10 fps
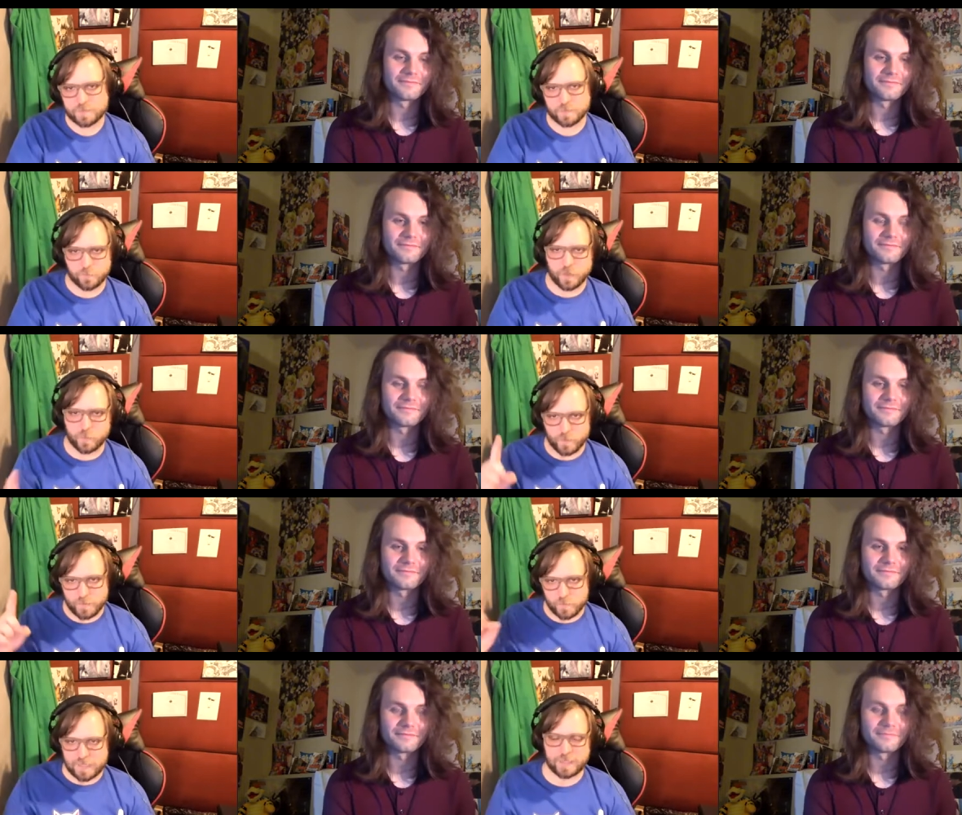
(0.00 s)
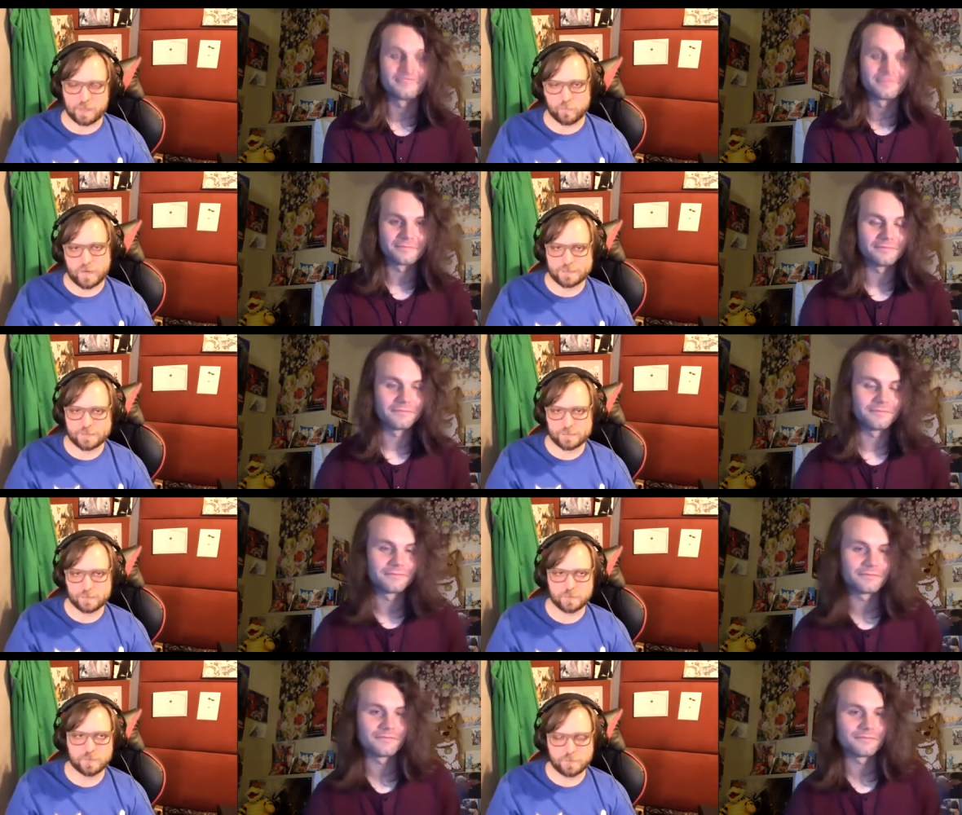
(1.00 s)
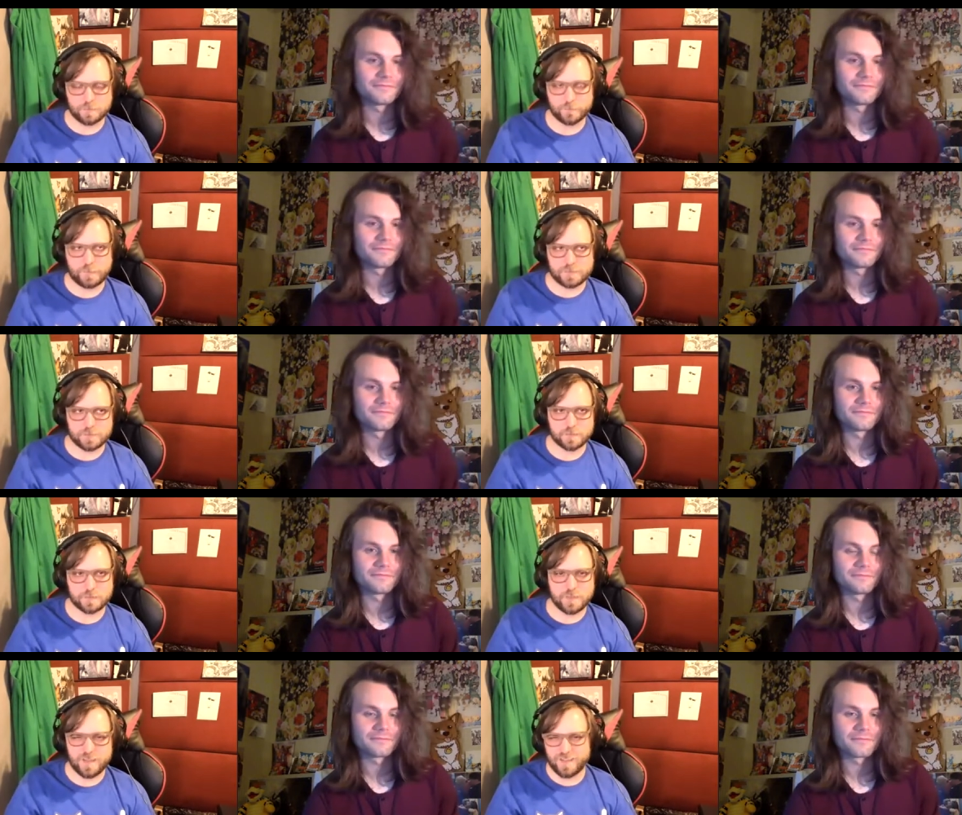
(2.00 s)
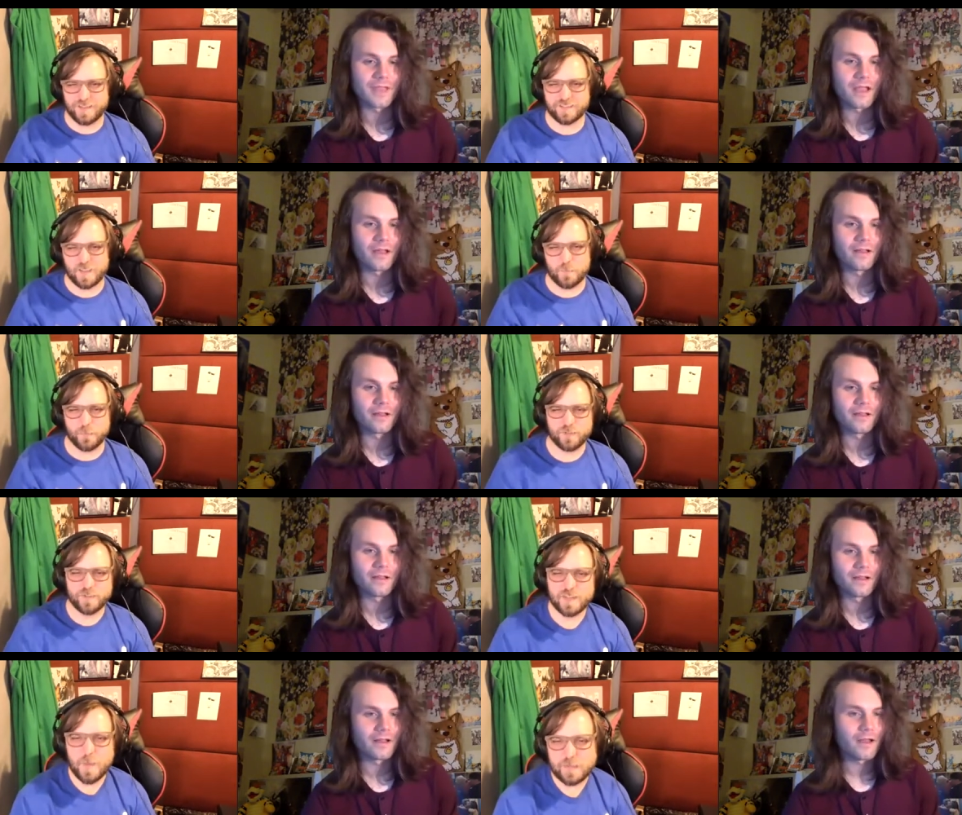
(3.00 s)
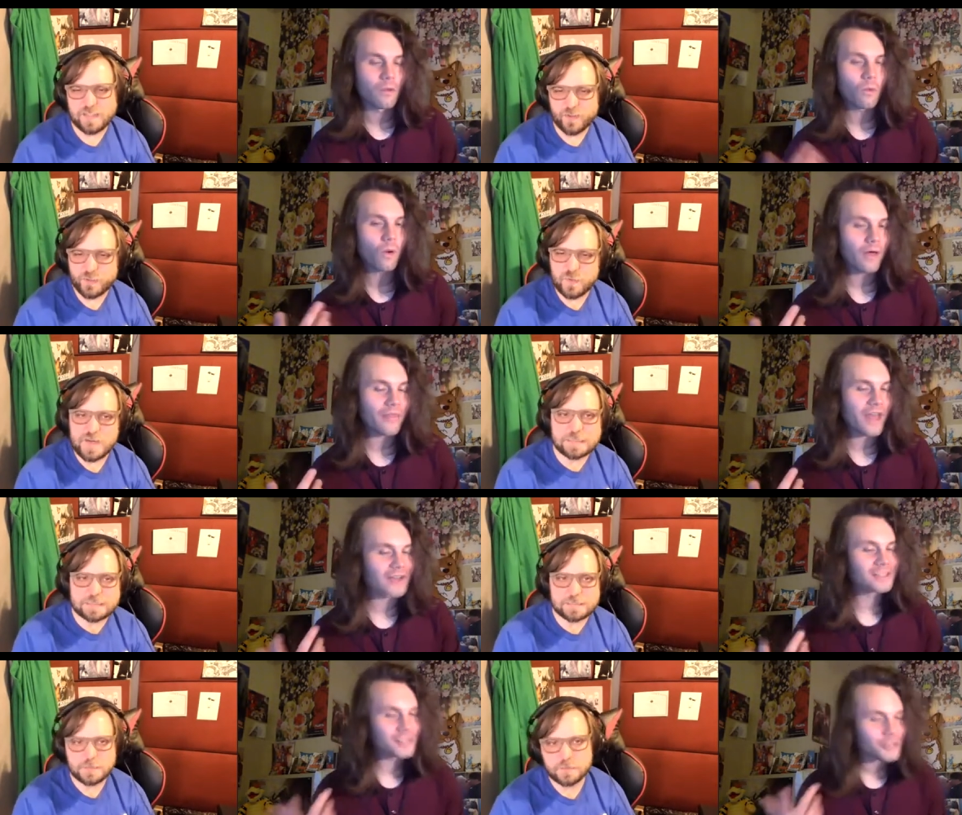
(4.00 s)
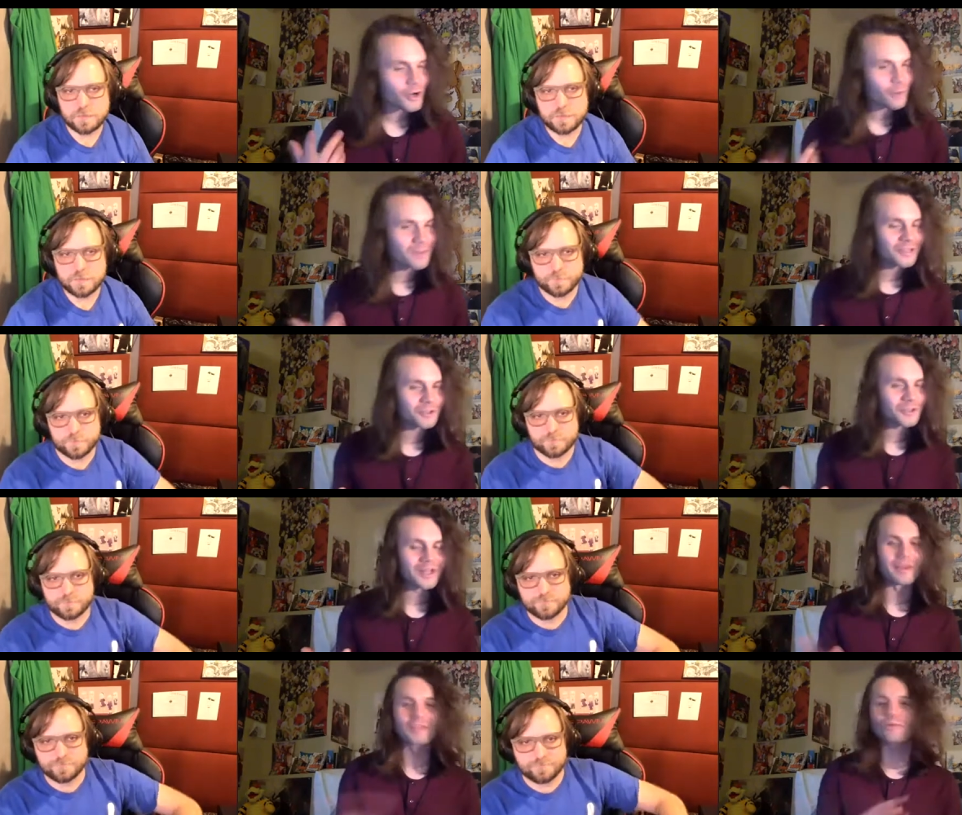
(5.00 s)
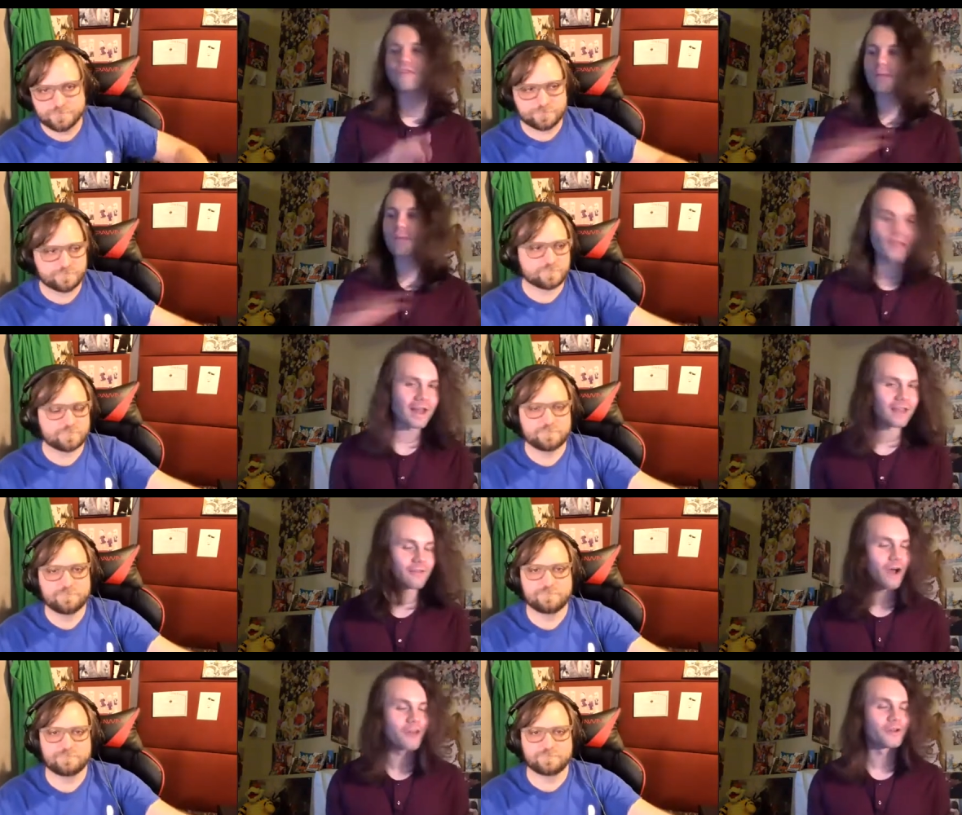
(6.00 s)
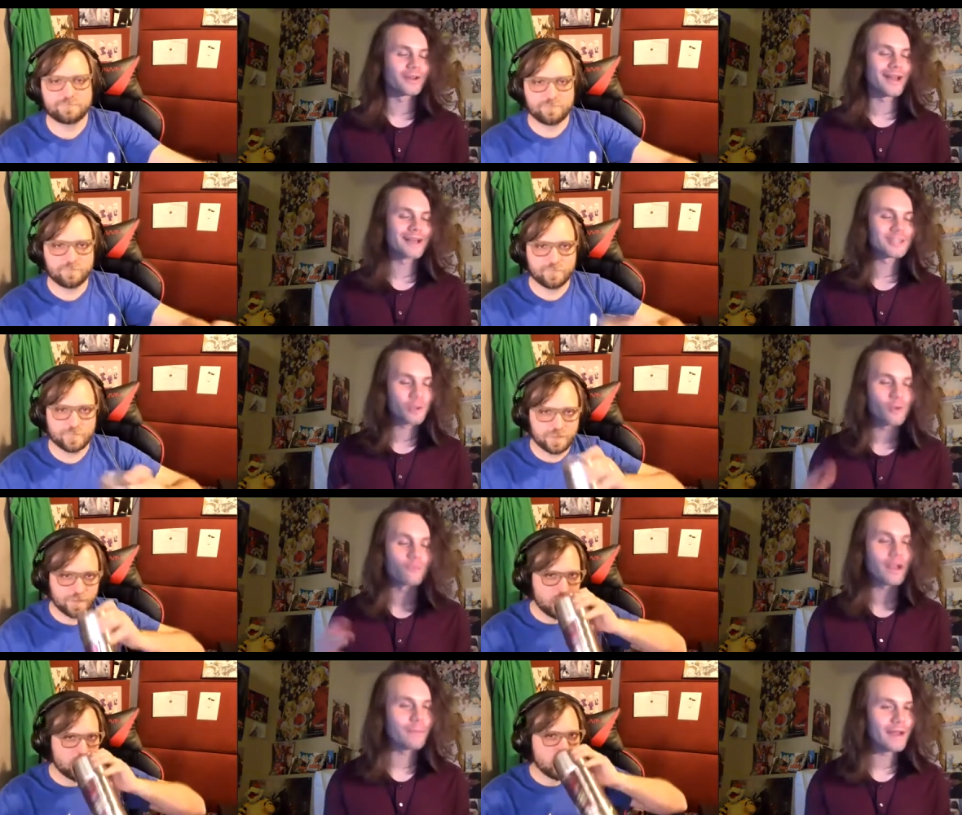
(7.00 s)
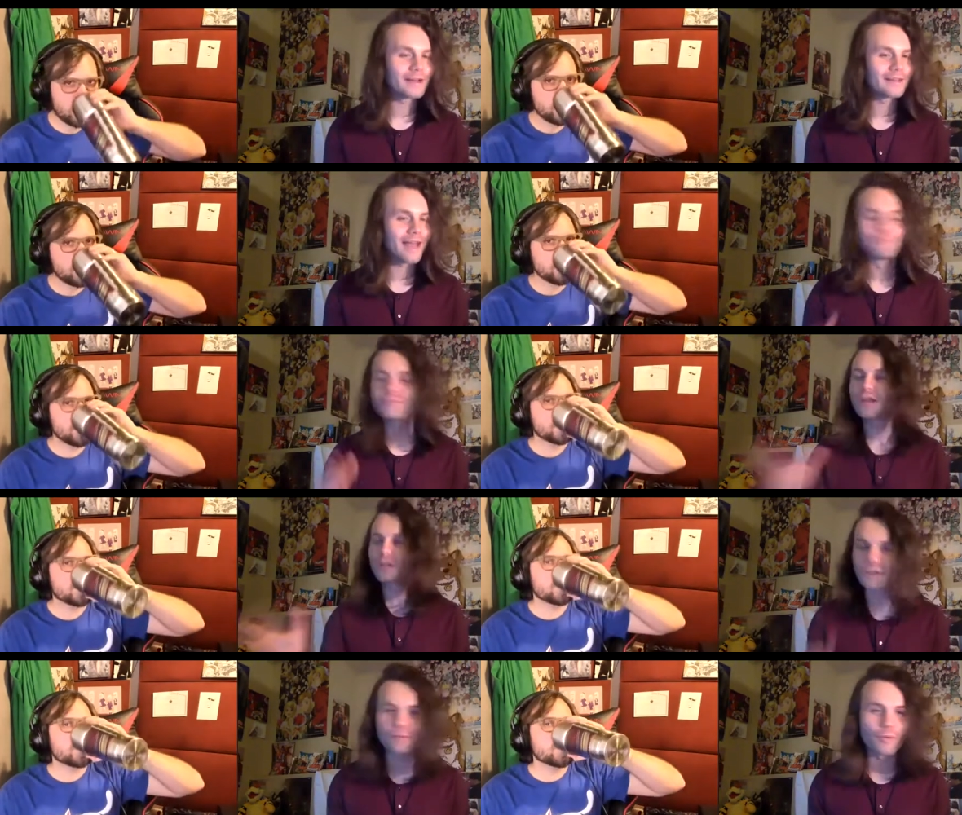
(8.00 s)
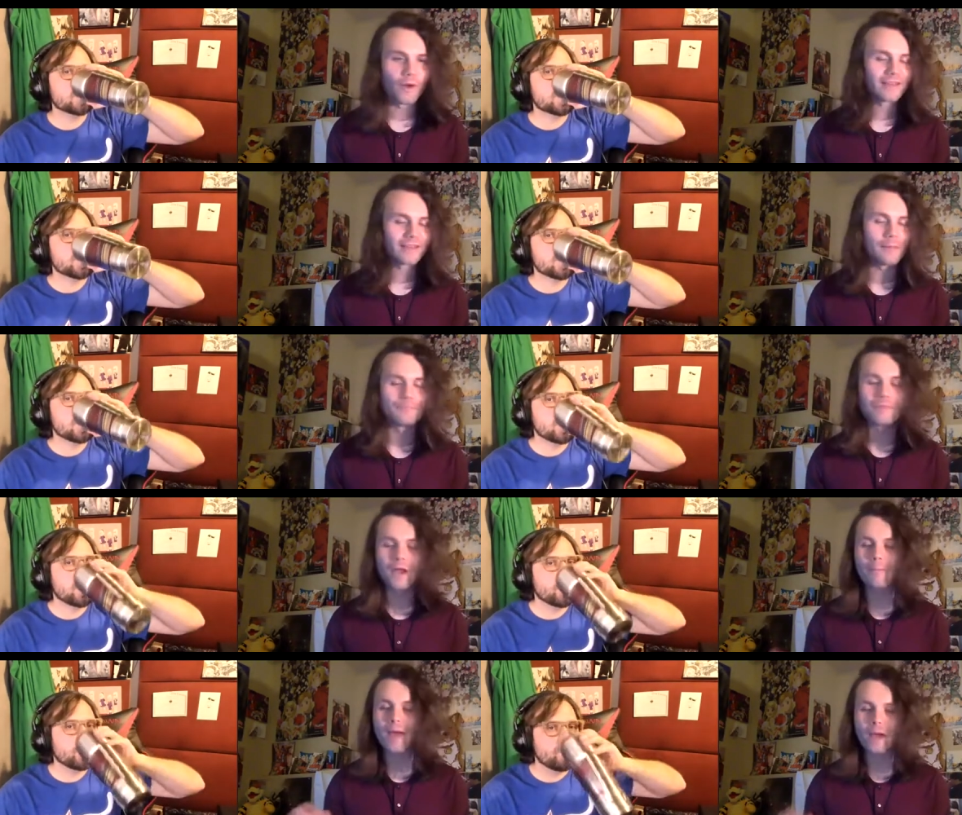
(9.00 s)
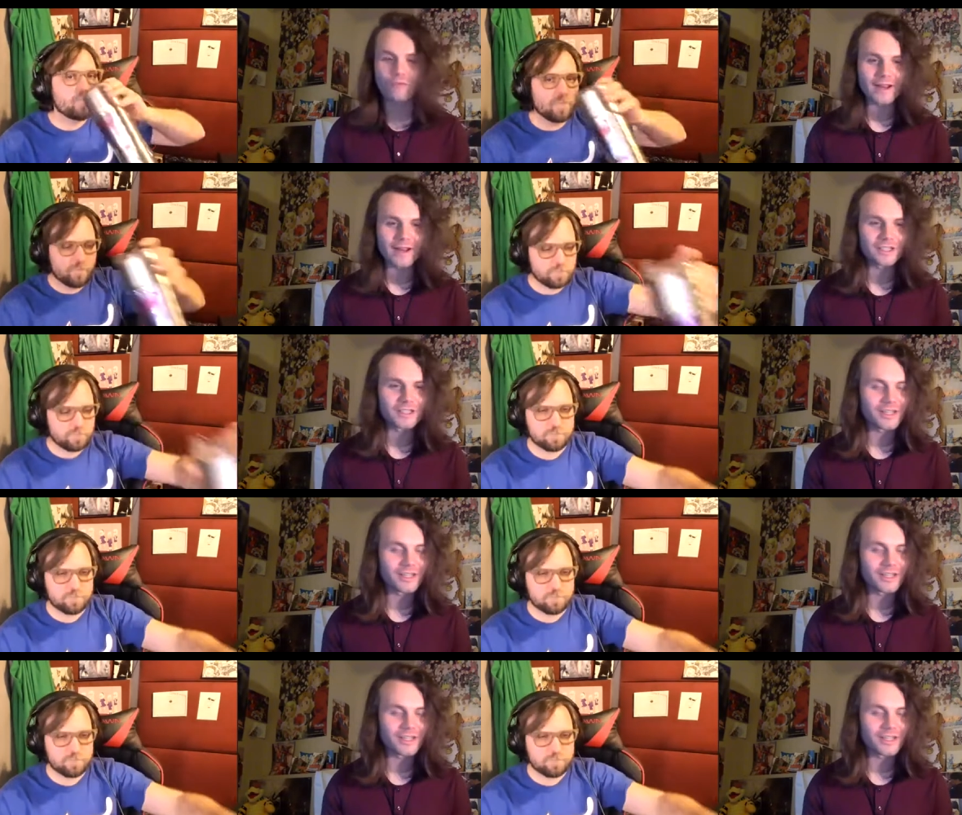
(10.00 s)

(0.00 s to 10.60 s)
Speaker 1: to the part where you can rest basically that's a couple couple little tricks
Speaker 2: well, syrup is interesting because we've had plenty of other guests who've recommended that to the point that i'm about ready just to